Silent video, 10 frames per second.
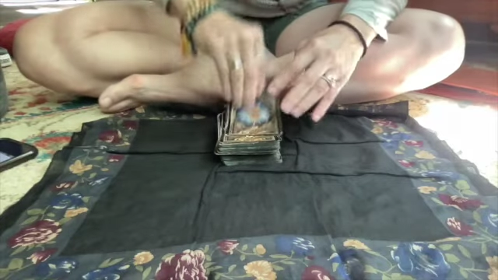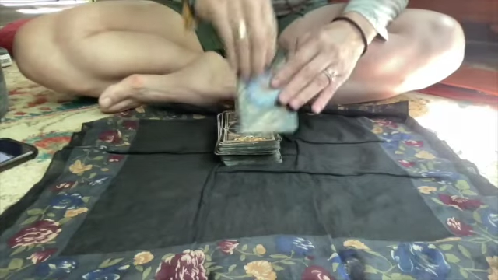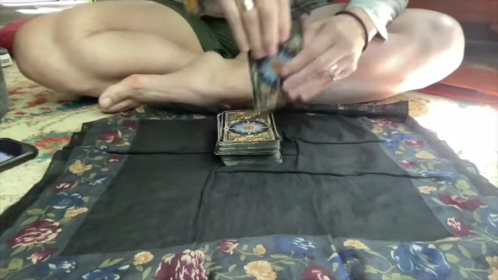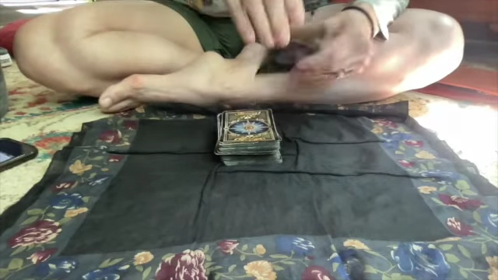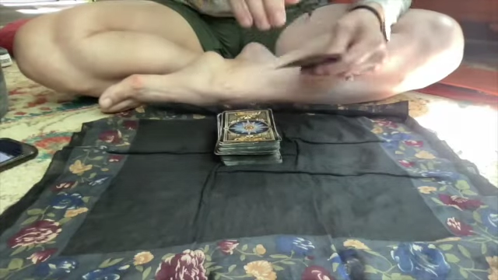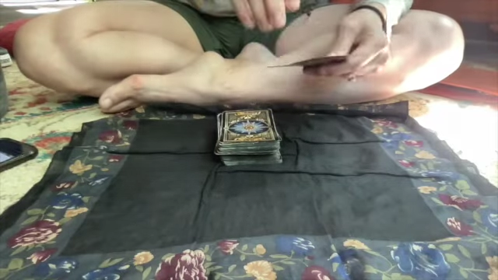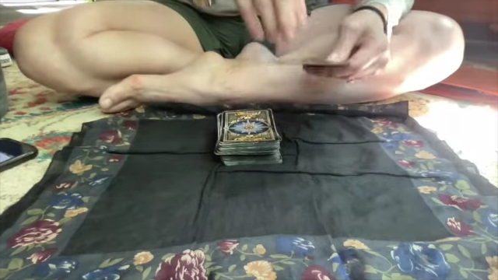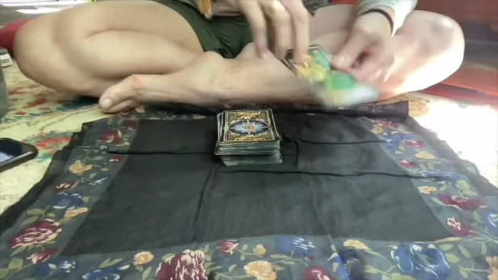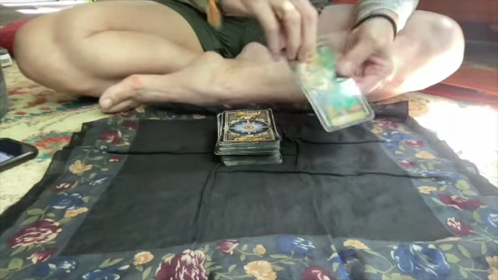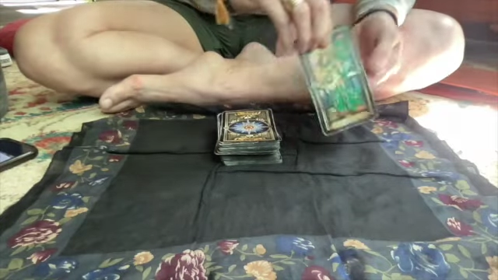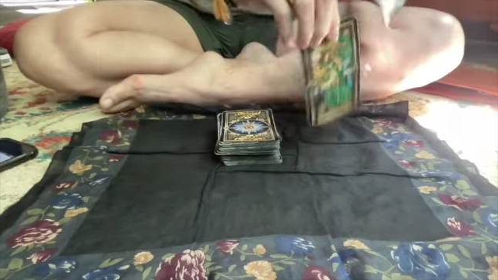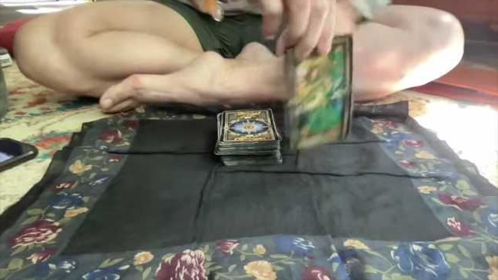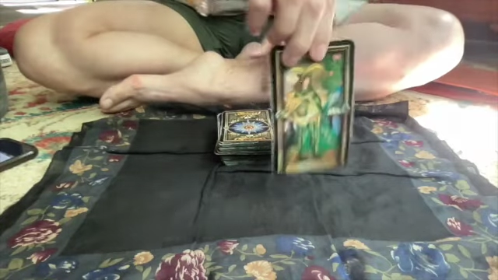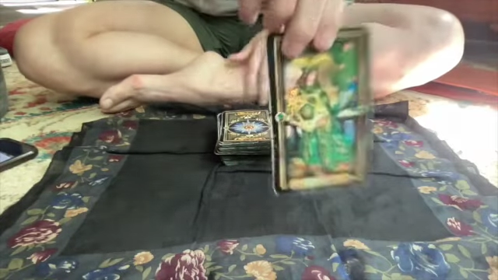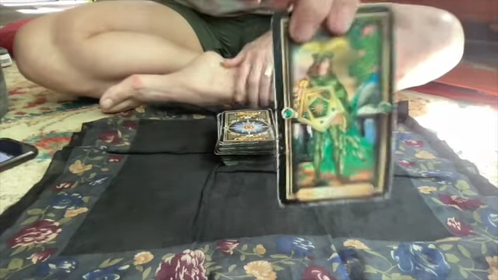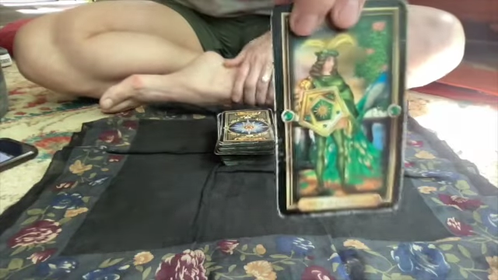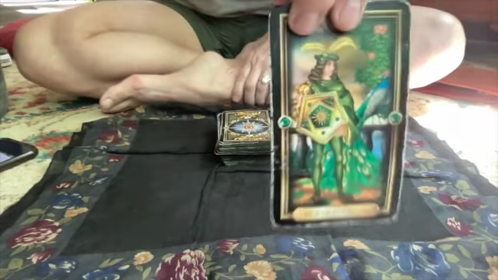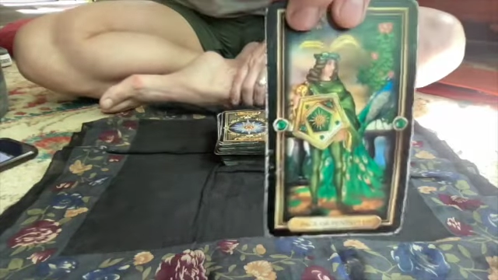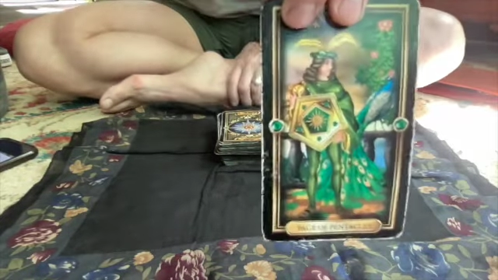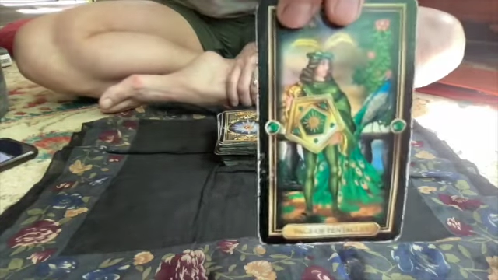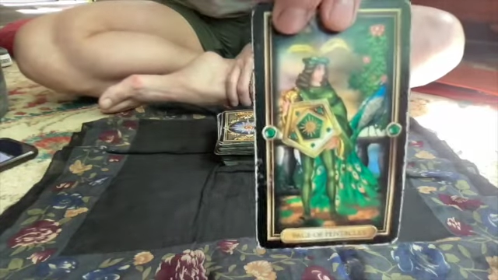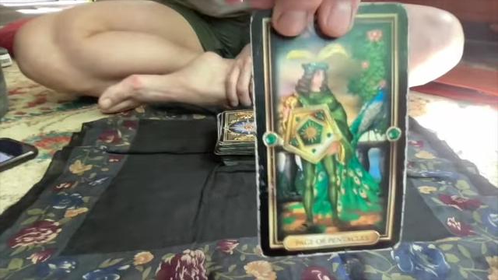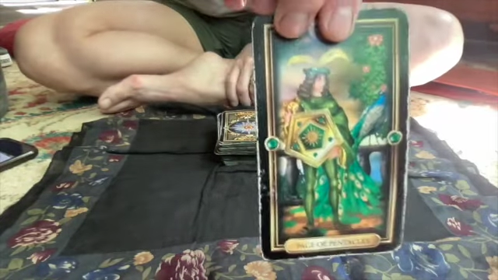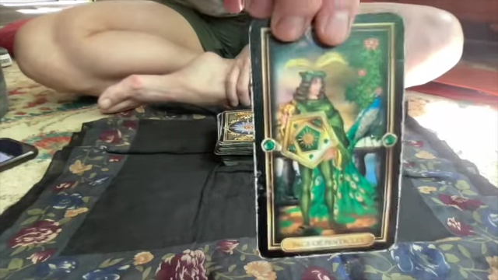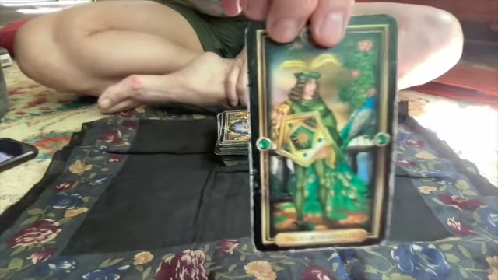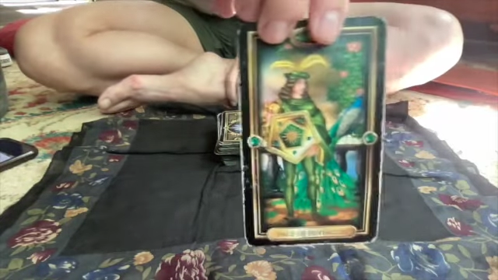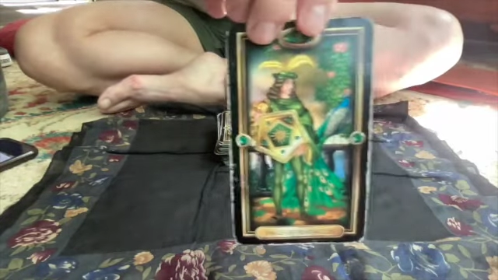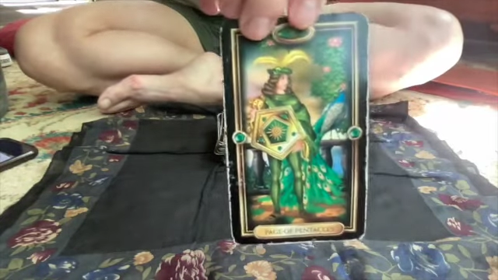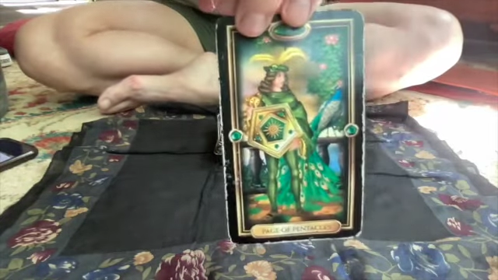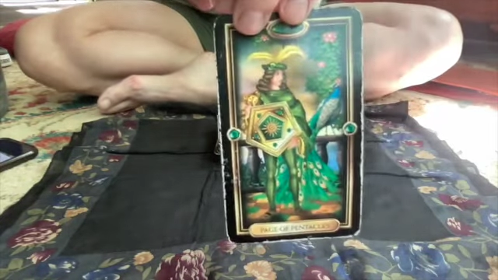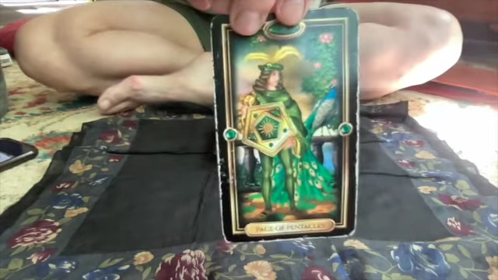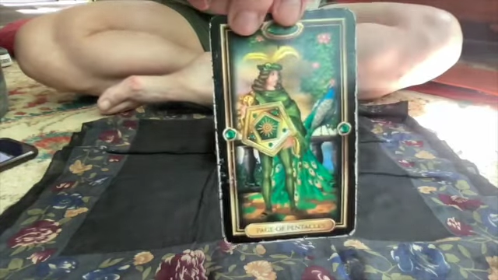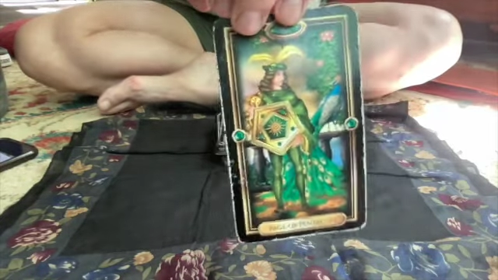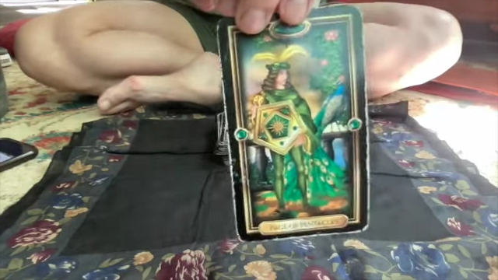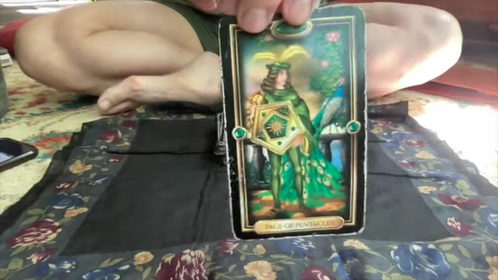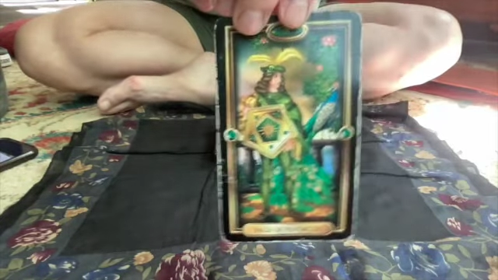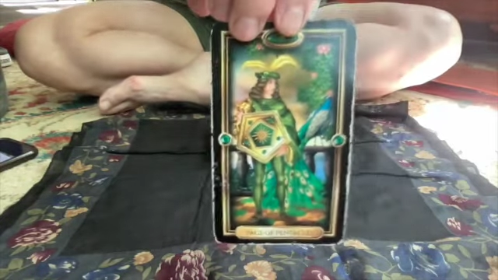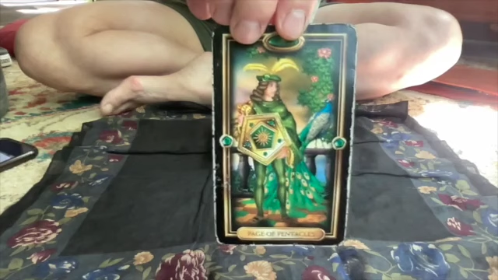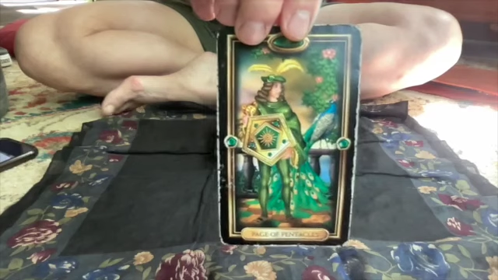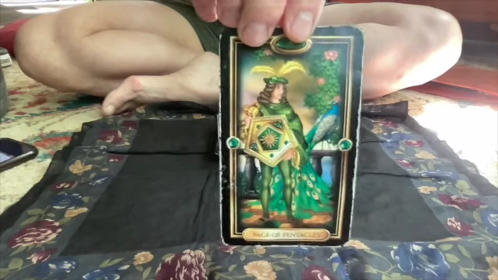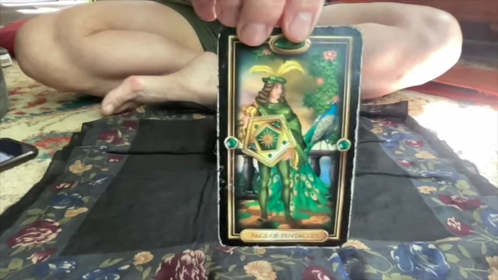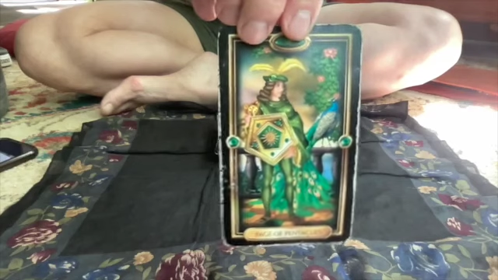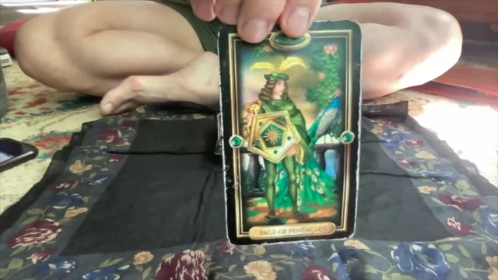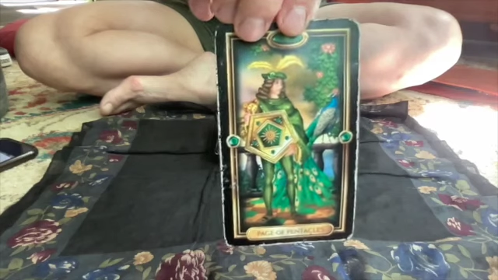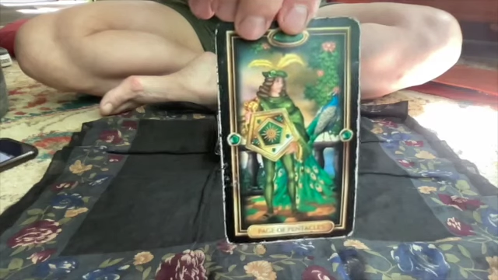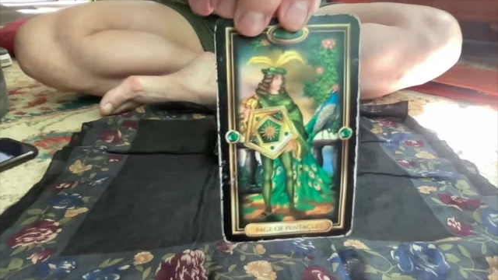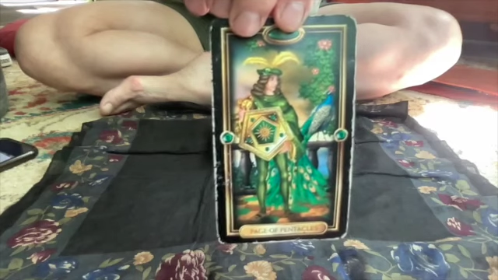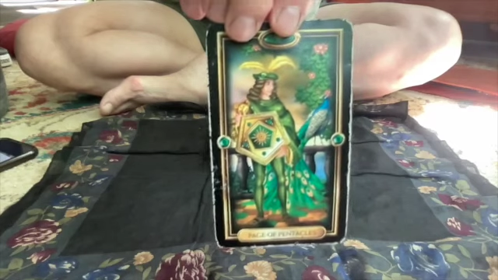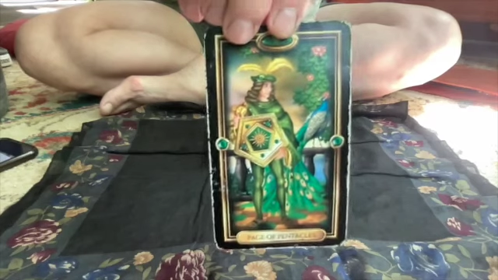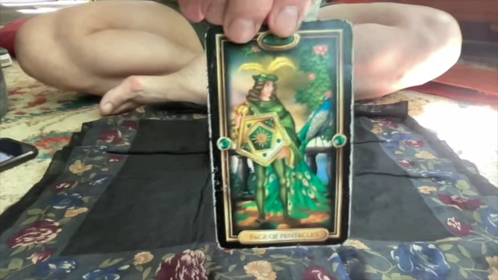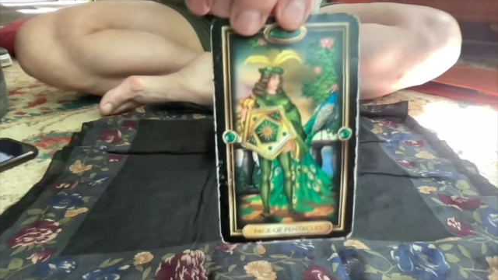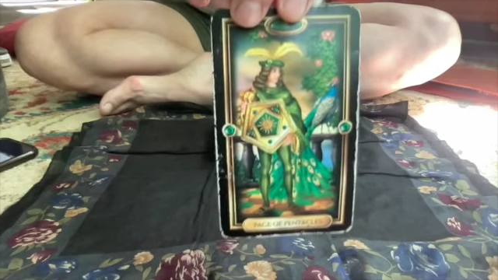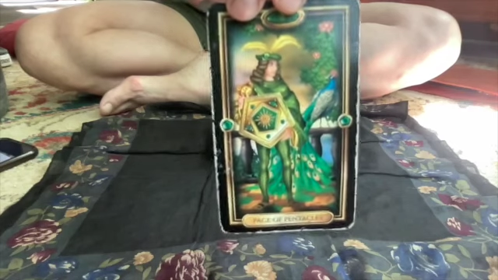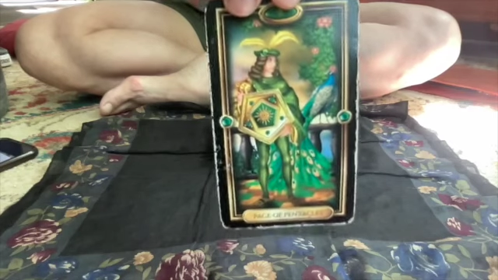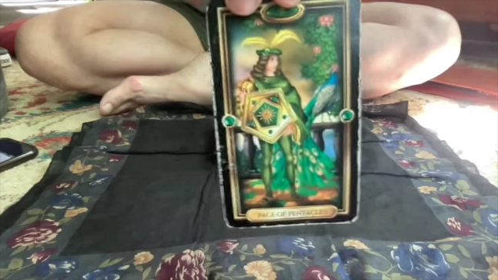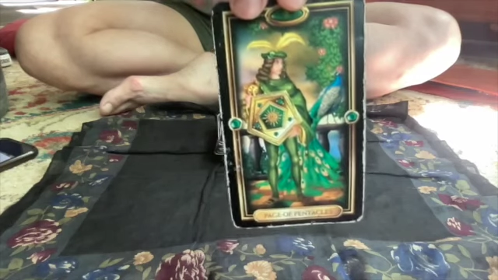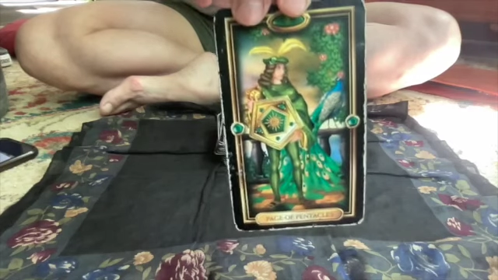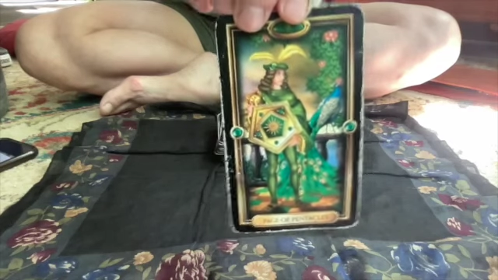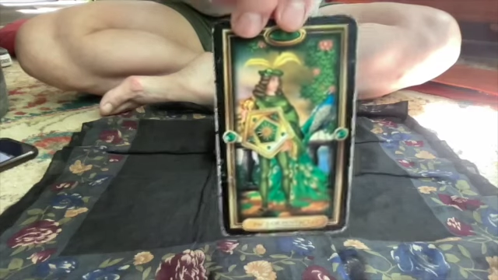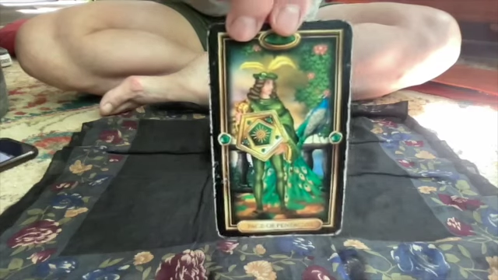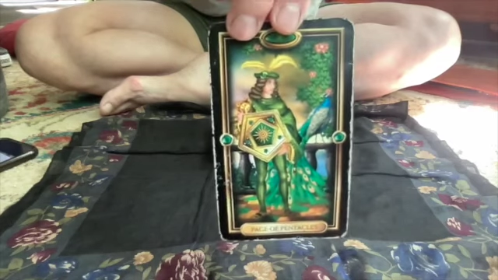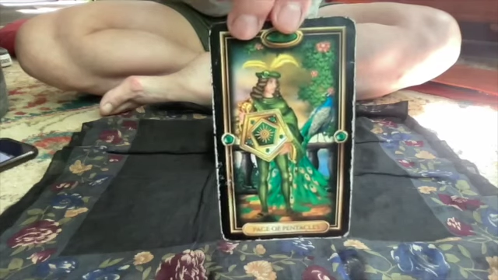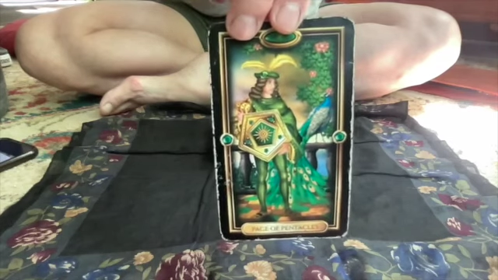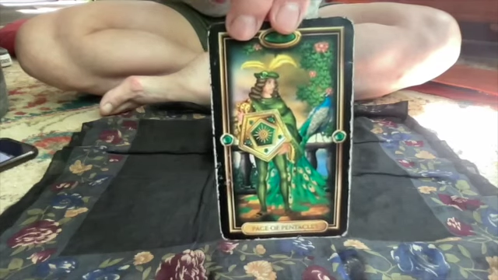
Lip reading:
(no speaker visible)